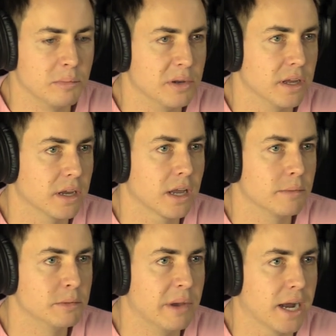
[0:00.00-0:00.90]
But it, it,
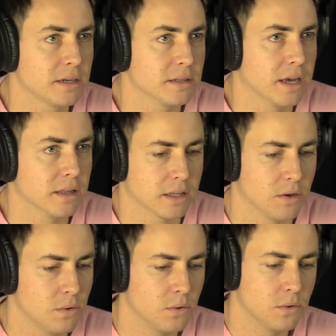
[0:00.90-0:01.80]
comes back to that. Like
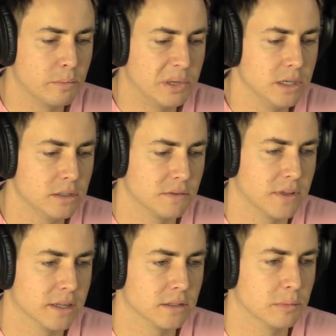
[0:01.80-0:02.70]
the whole piece of
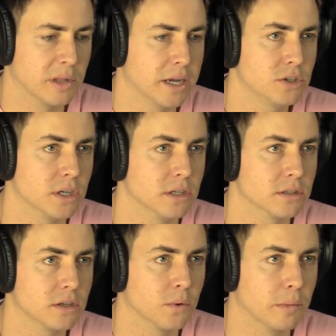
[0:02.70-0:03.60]
that supply chain
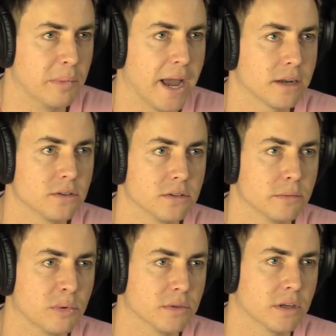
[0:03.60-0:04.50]
is going back to
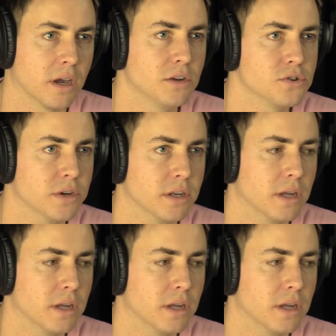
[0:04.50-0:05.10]
support the country and,